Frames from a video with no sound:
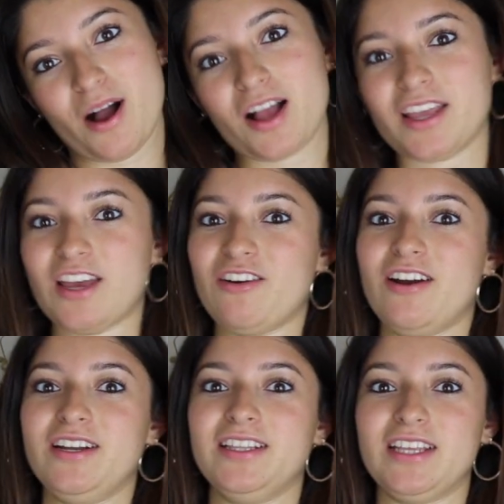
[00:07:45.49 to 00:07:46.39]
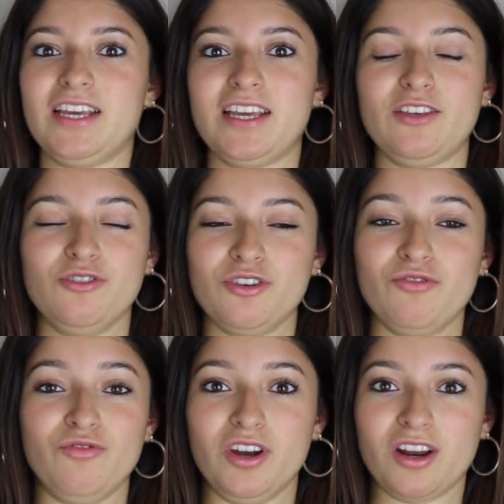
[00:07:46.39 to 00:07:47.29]
pocket or anything, and you
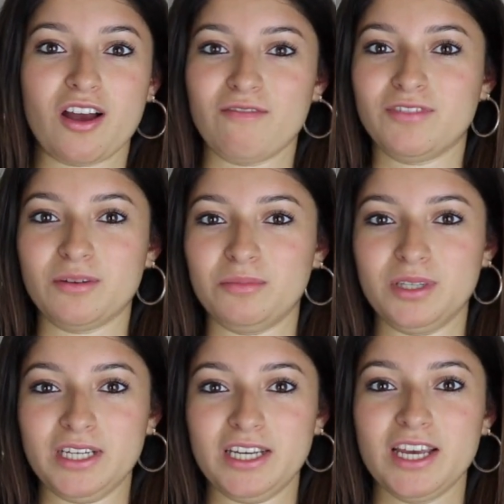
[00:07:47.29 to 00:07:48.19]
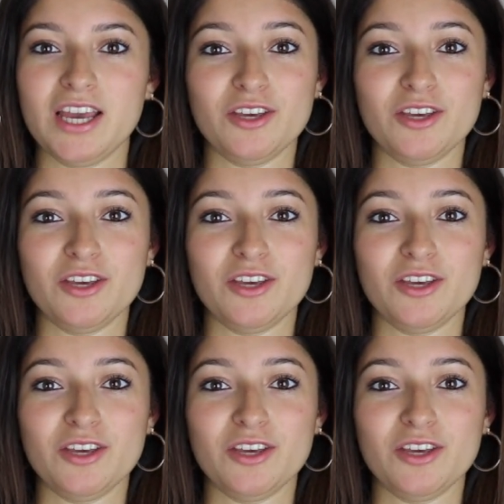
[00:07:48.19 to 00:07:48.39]
can run comfortably,